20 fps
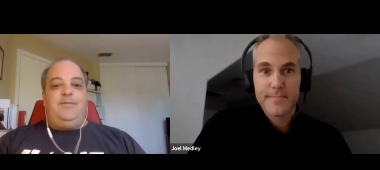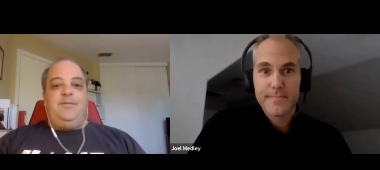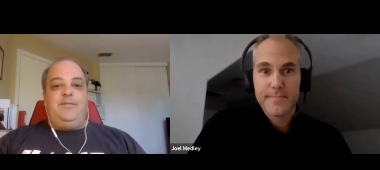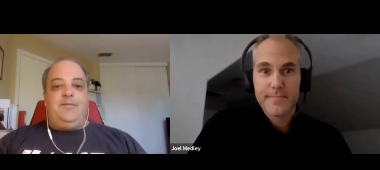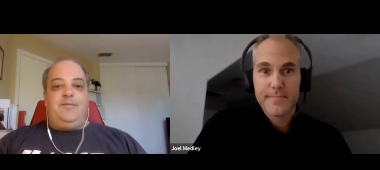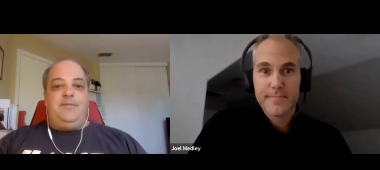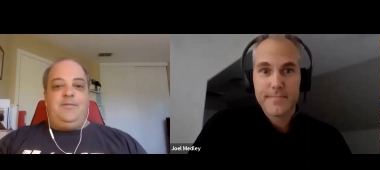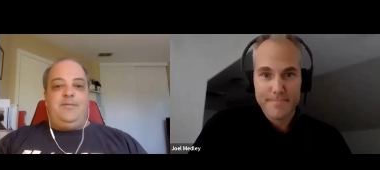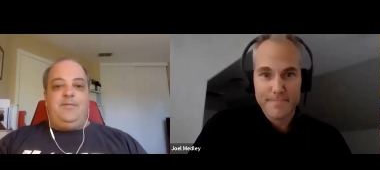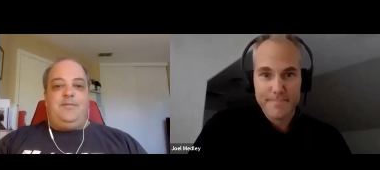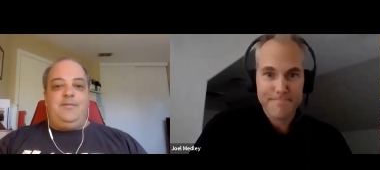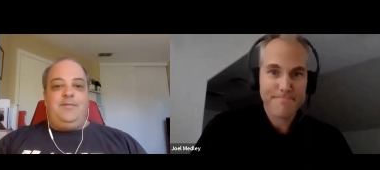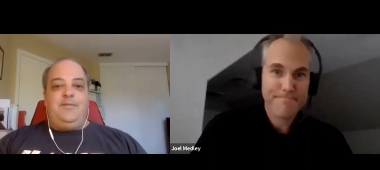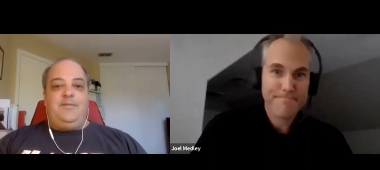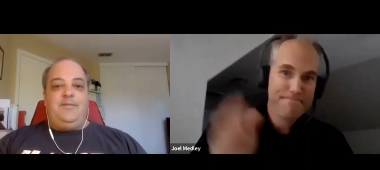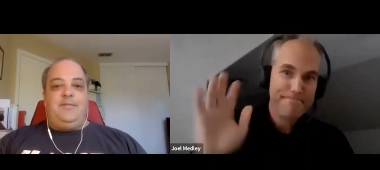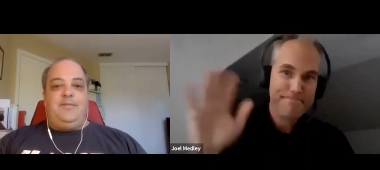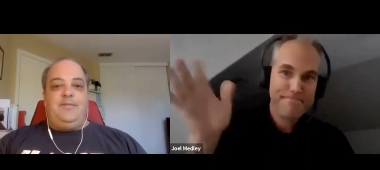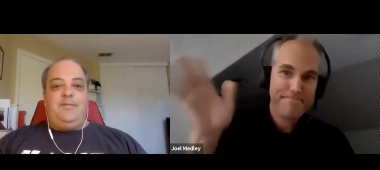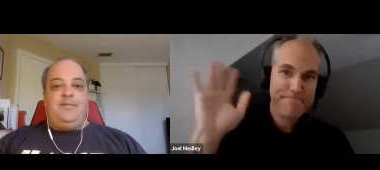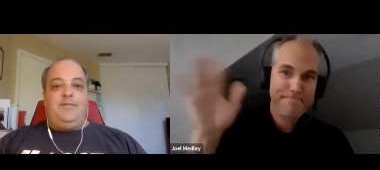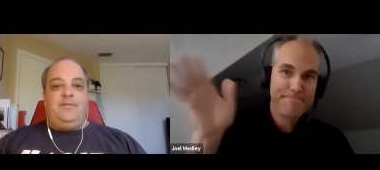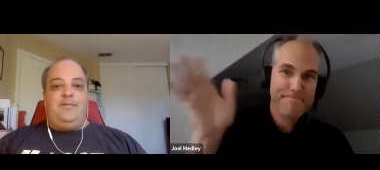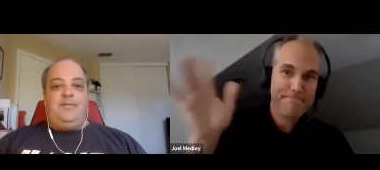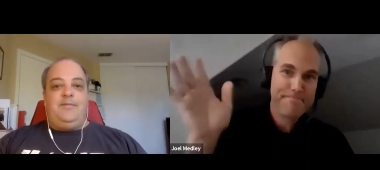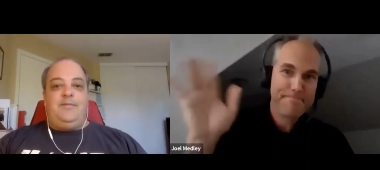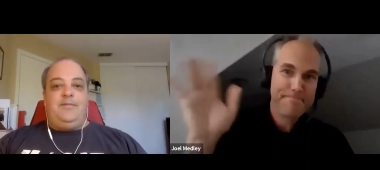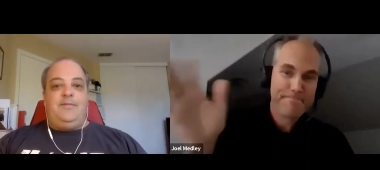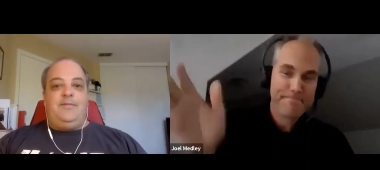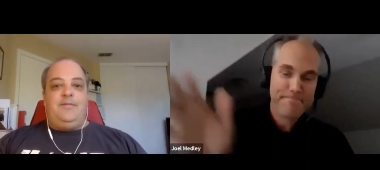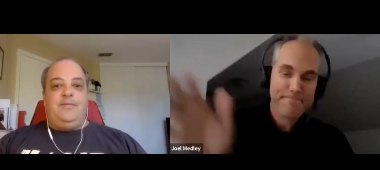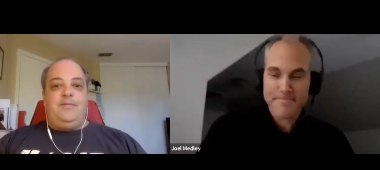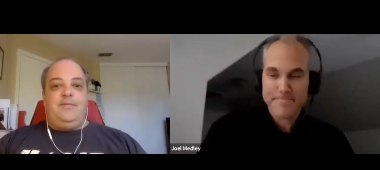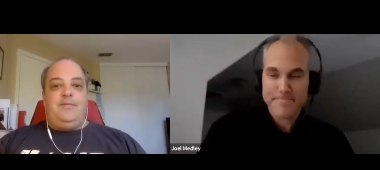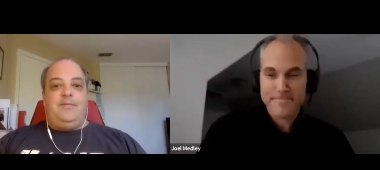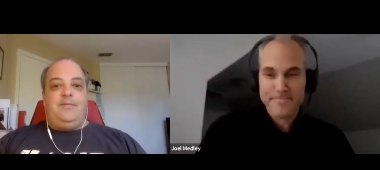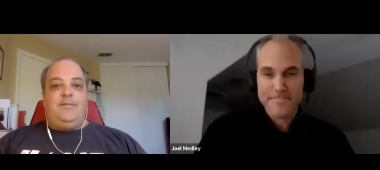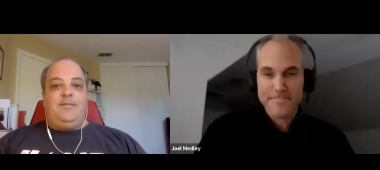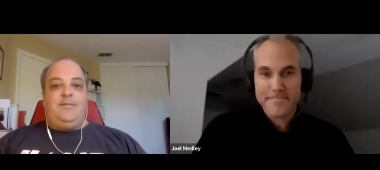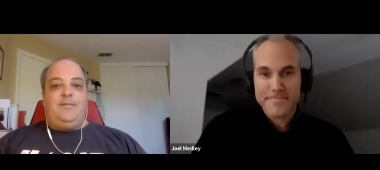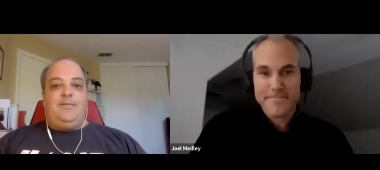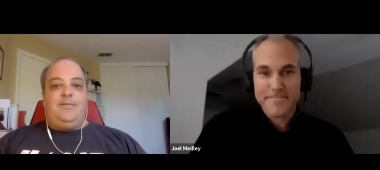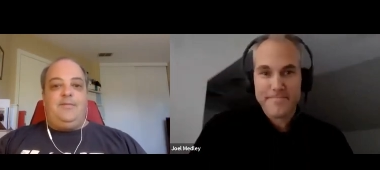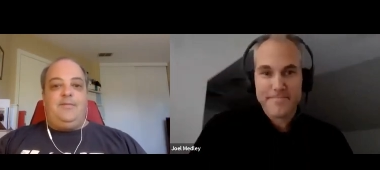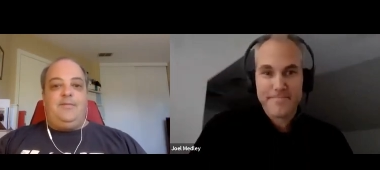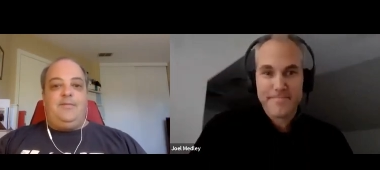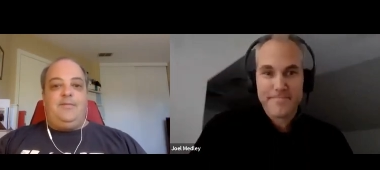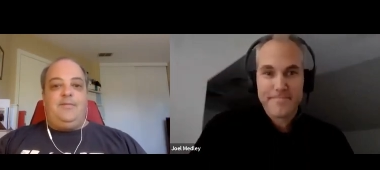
(silence)